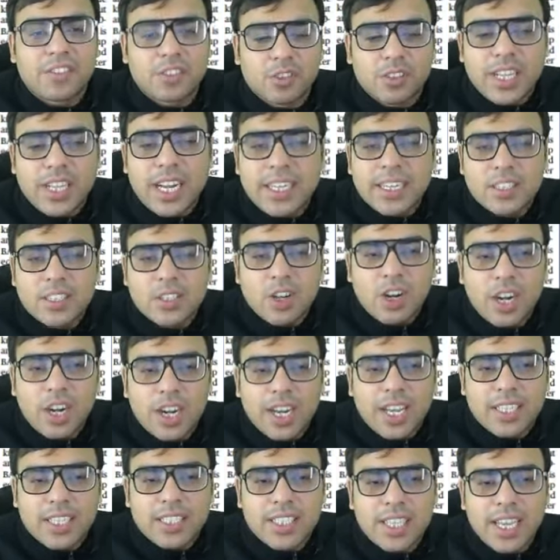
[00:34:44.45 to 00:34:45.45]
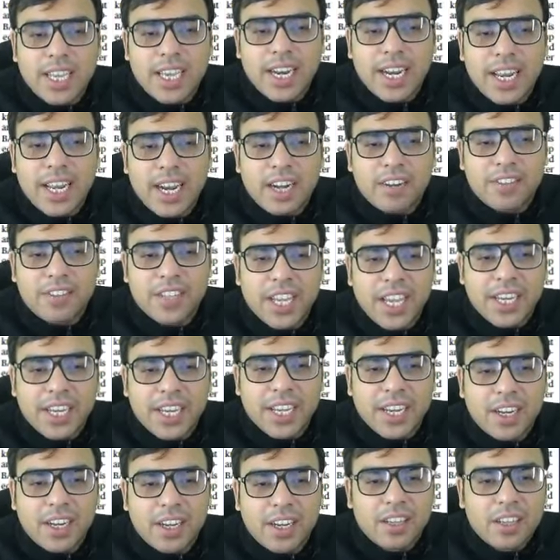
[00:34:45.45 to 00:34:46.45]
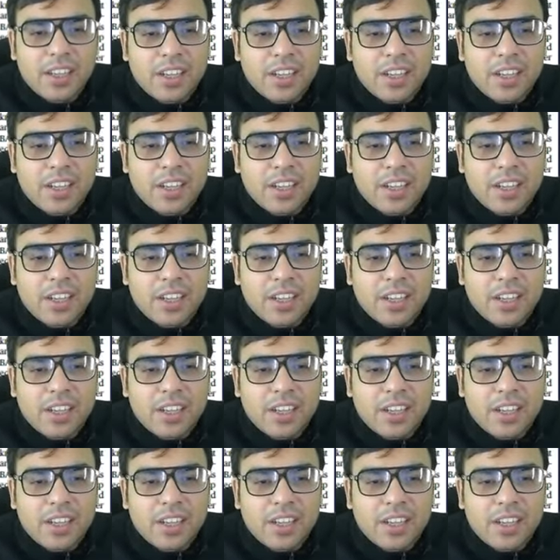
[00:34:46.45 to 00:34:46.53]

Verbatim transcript: so that is called as aircraft carrier.